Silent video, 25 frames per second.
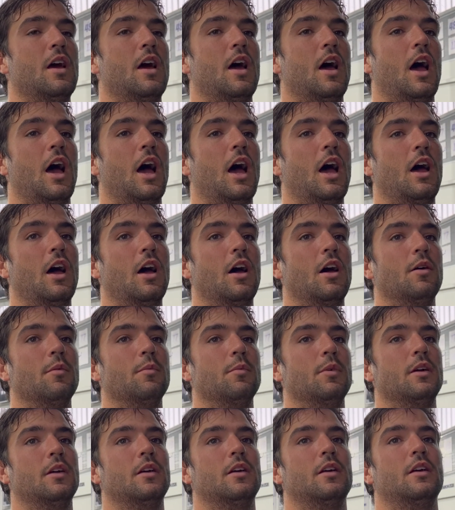I
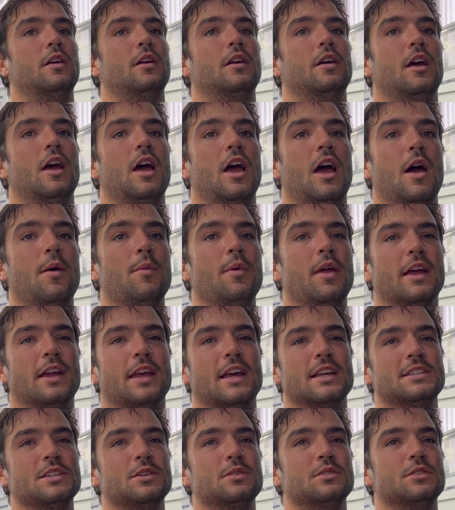mean, I
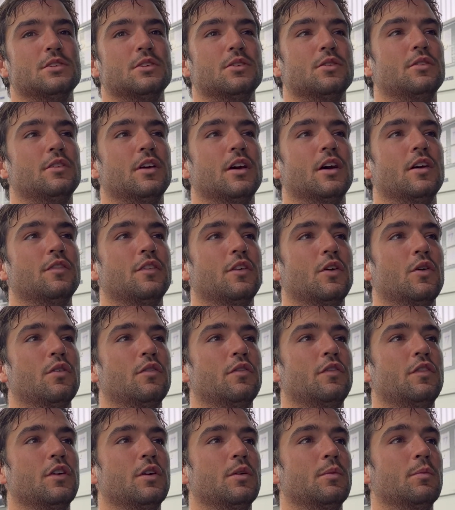guess it was a little tough going
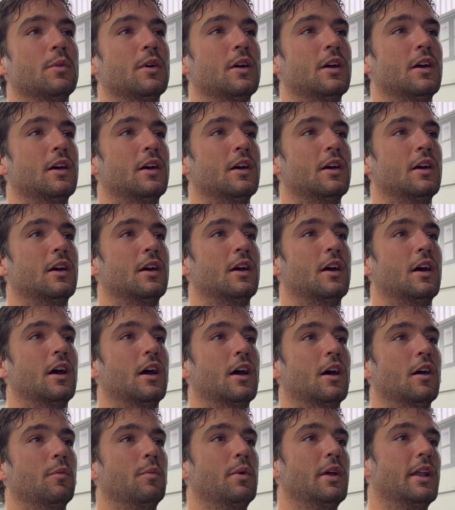from
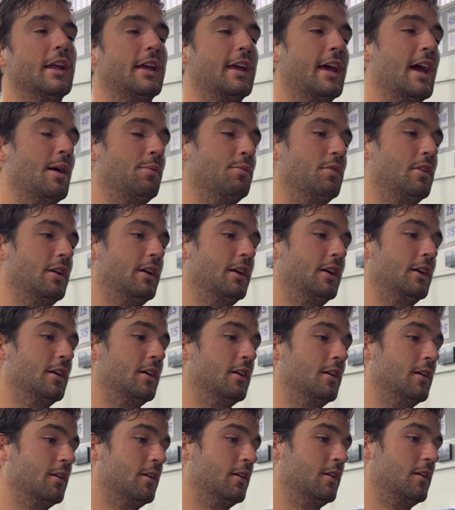being a captain
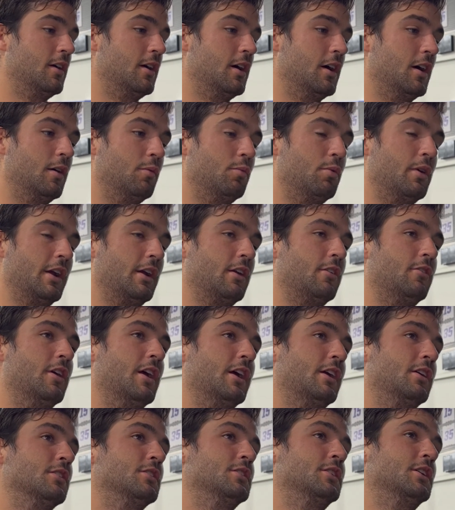here, breaking
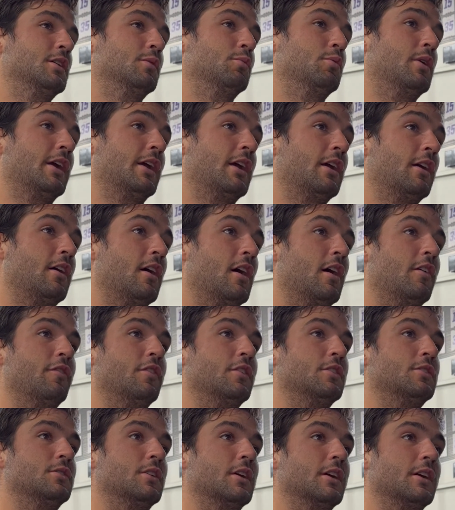records here, breaking
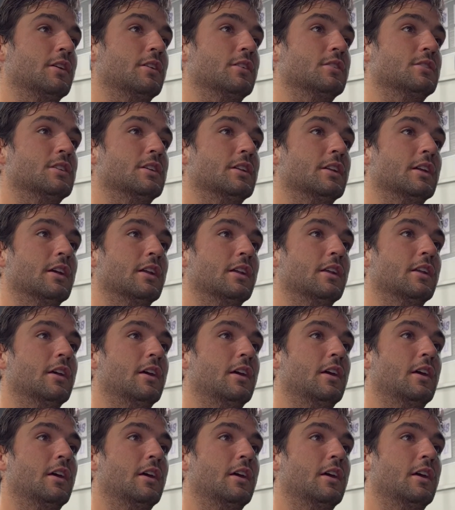conference records, and then